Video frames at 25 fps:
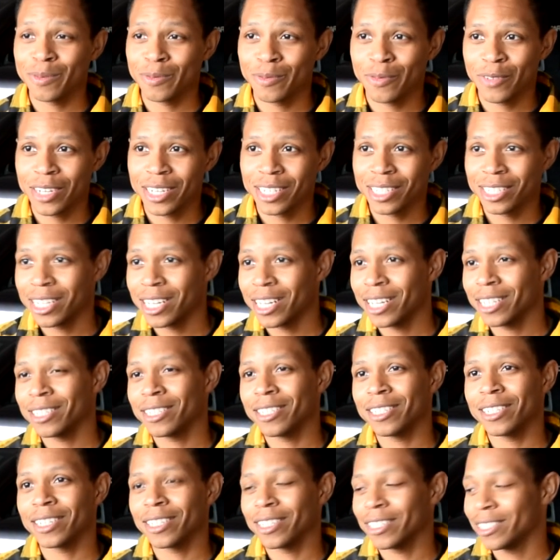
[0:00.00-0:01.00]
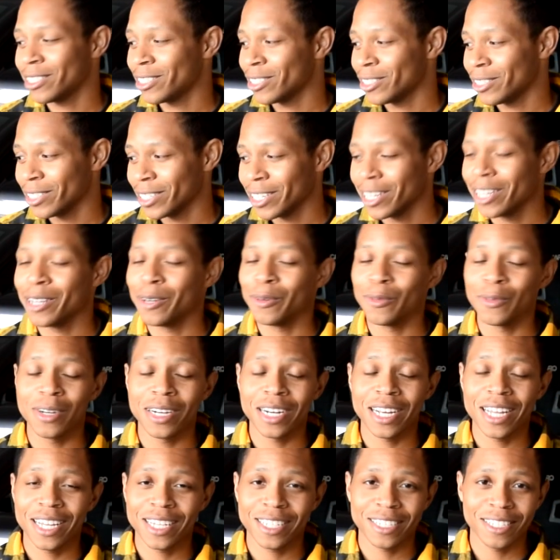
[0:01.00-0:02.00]
fantastic. It's only got one
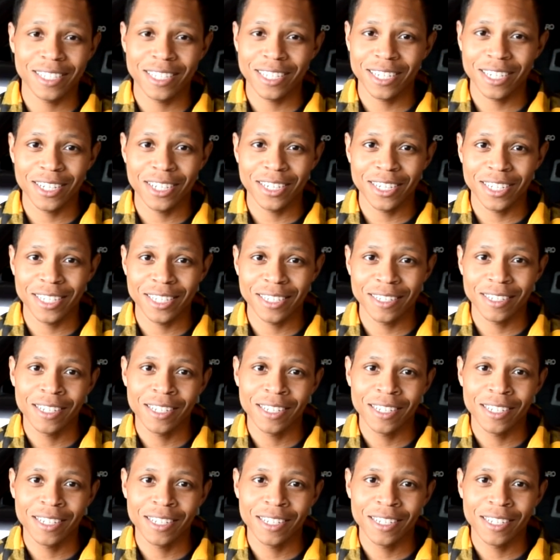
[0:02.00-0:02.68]
accident on it.